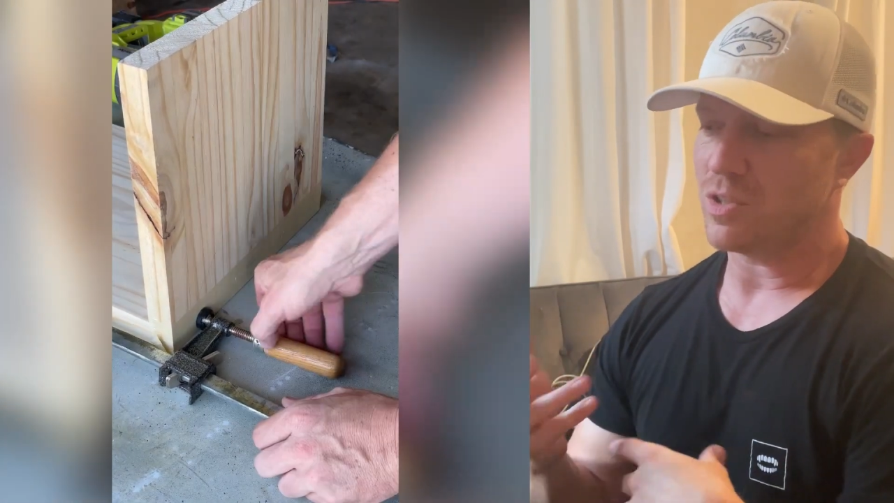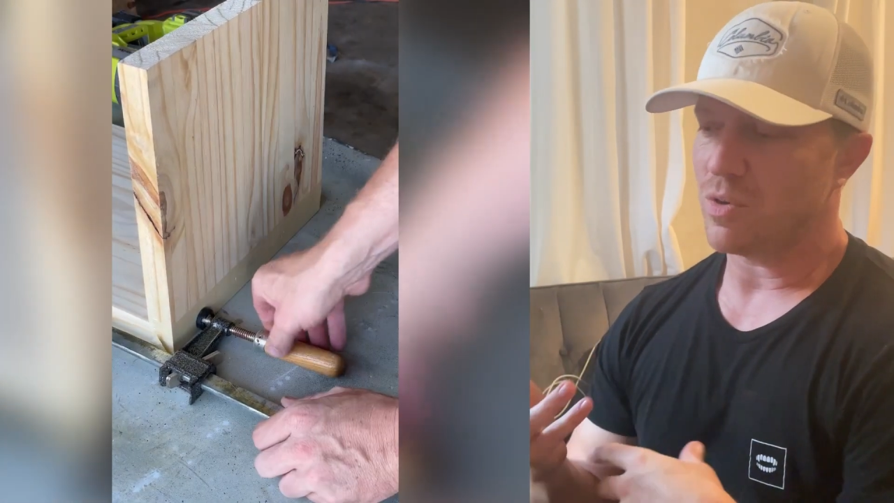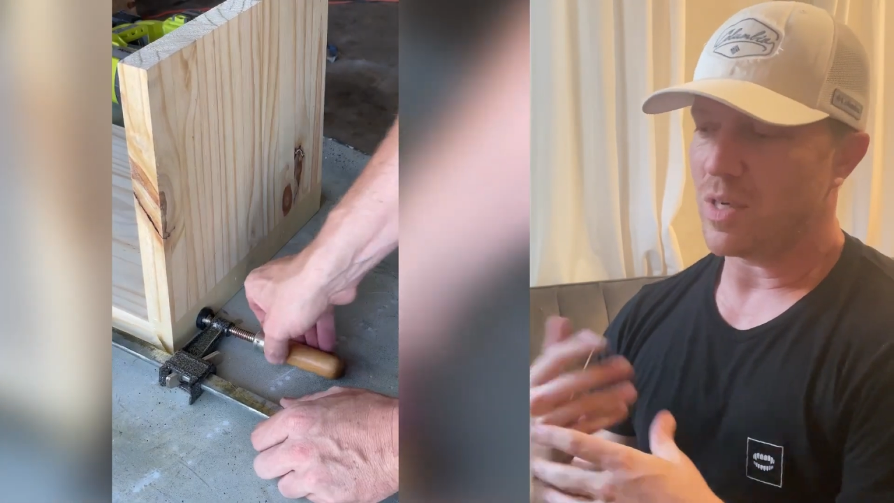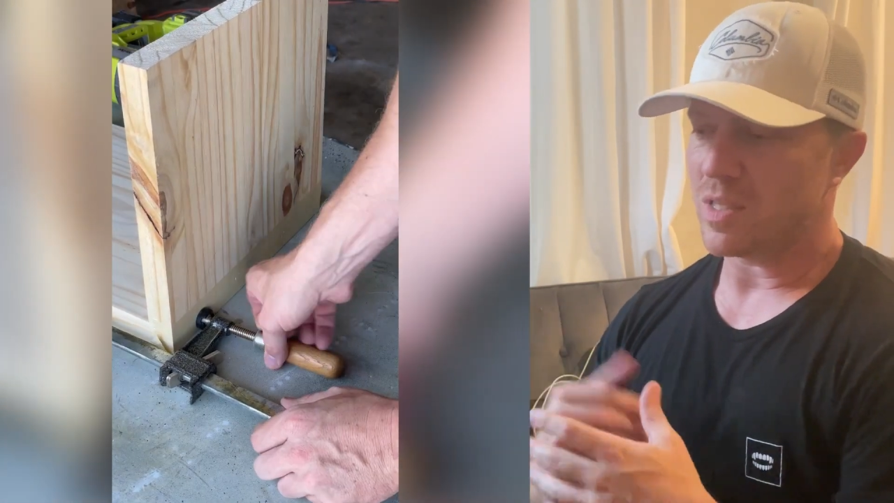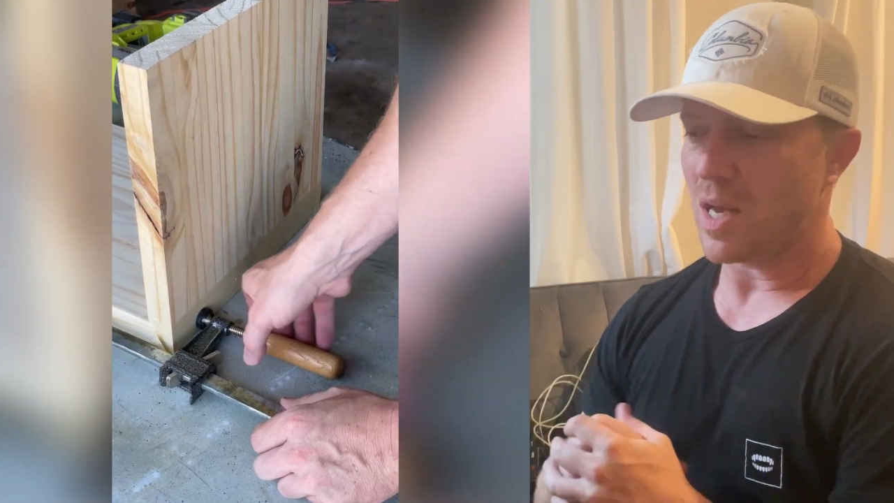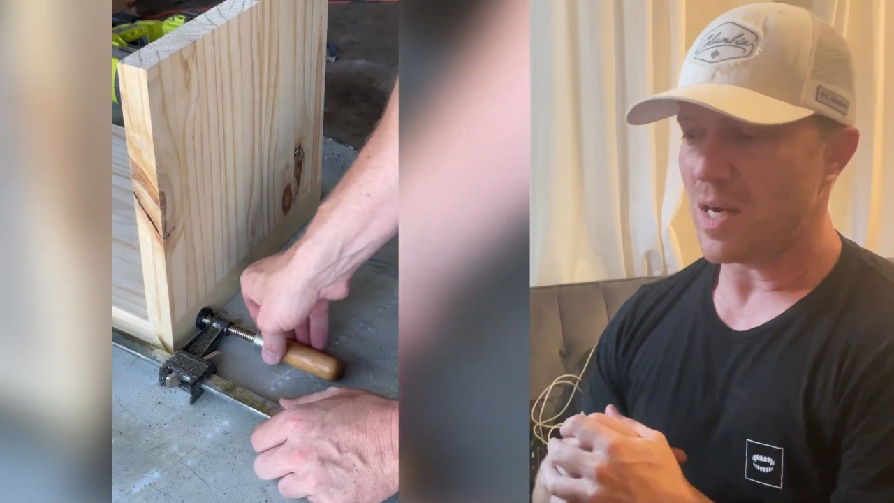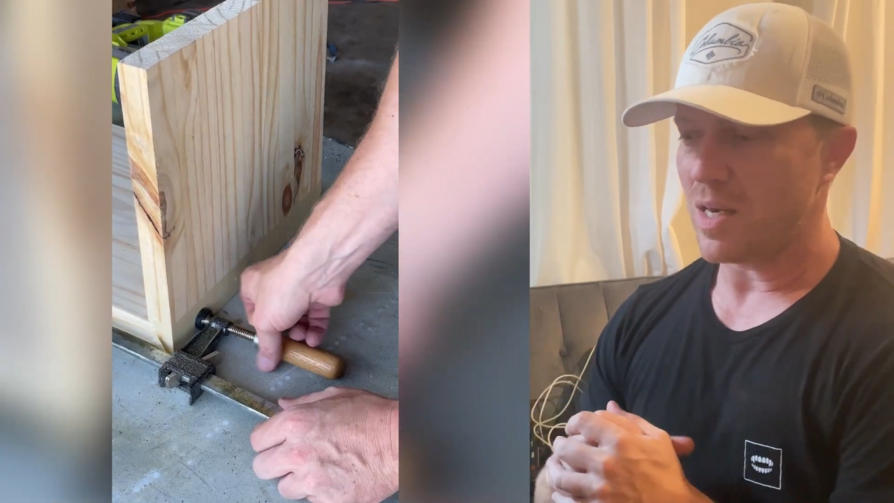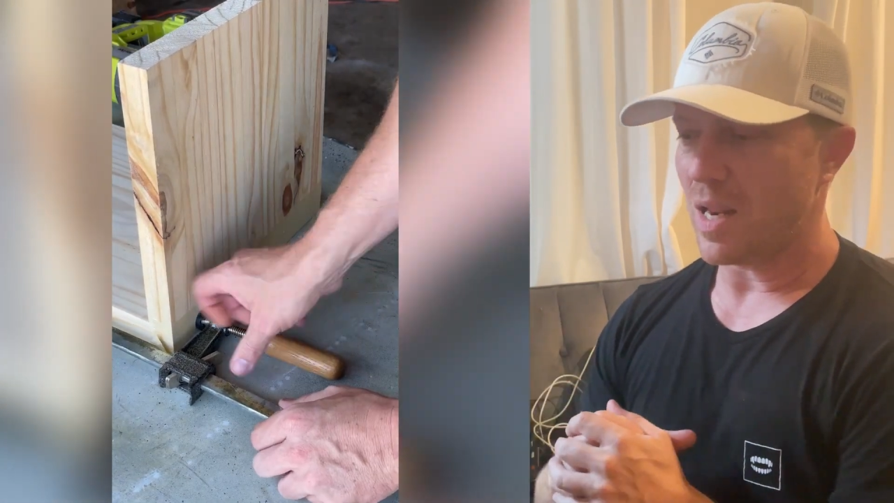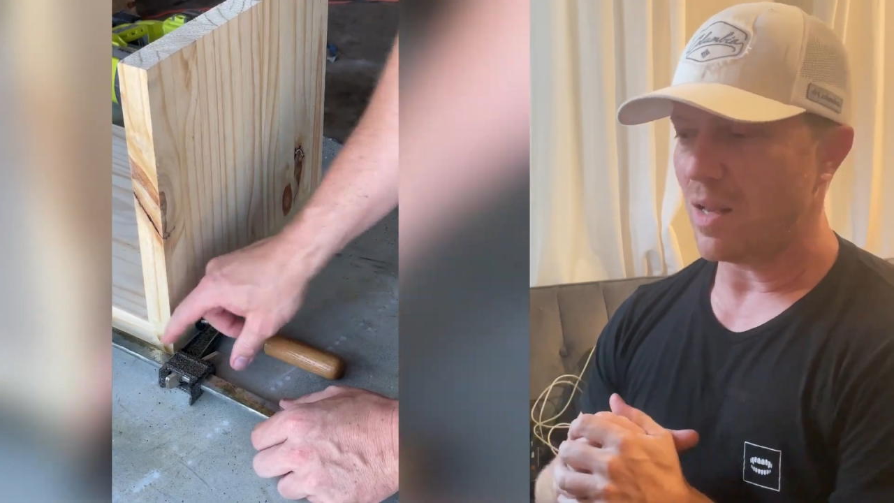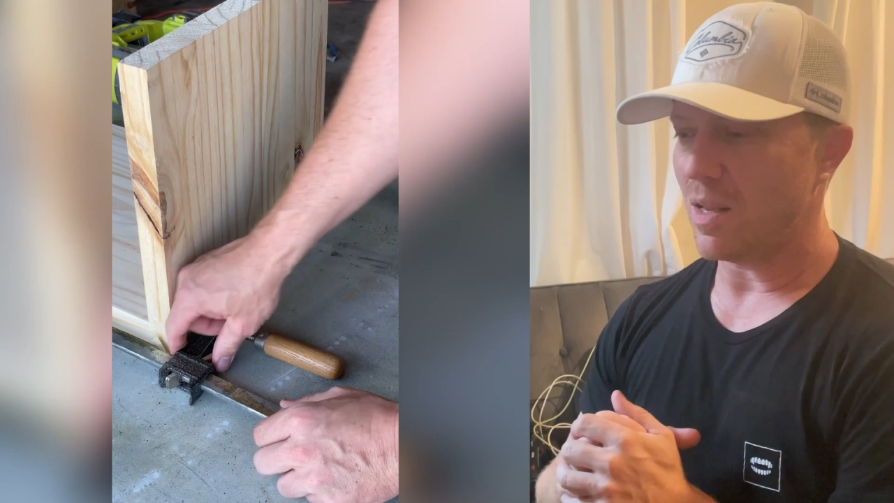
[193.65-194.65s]
so I decided to
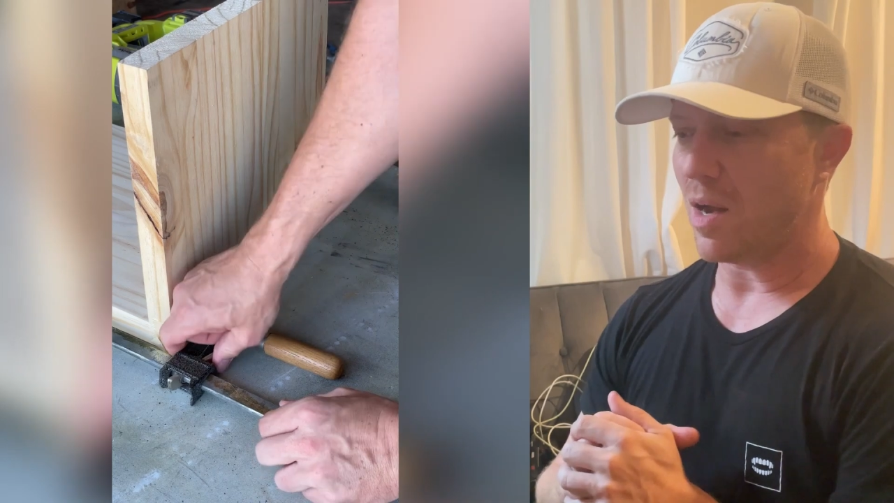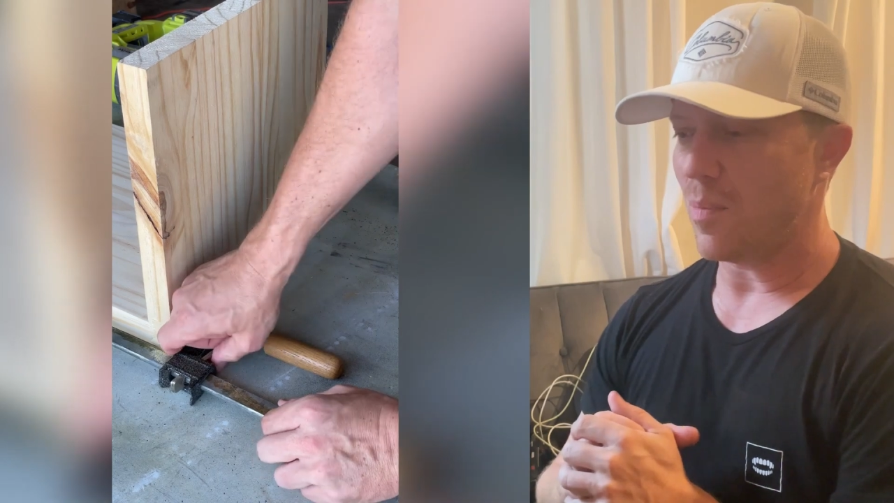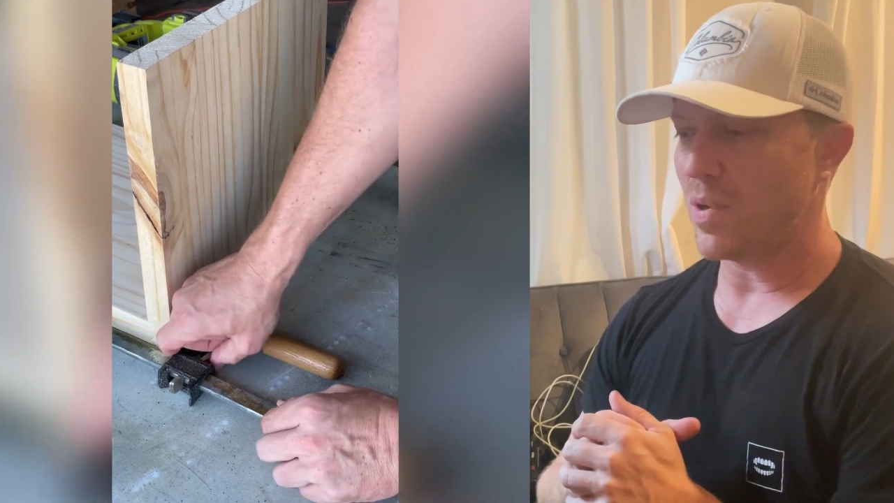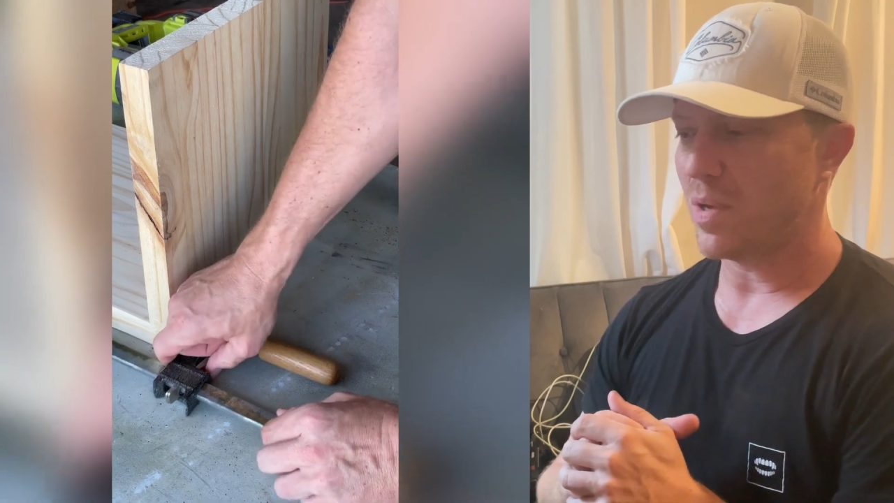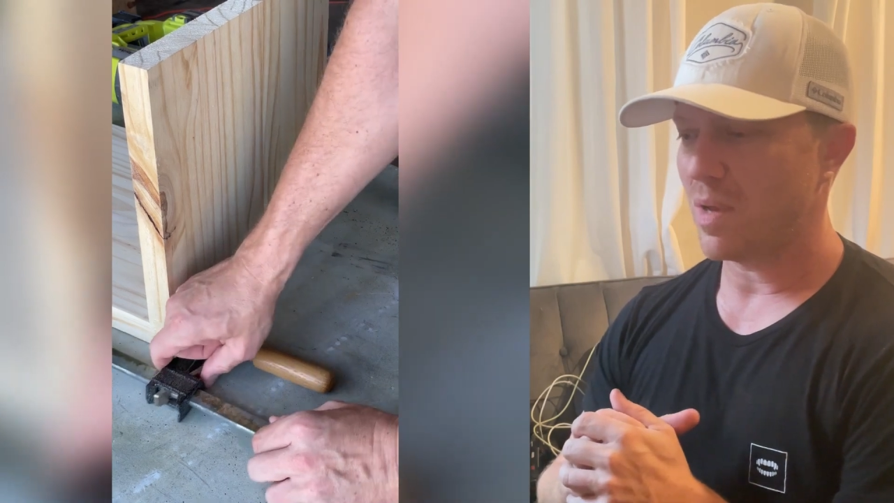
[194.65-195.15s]
nail it up,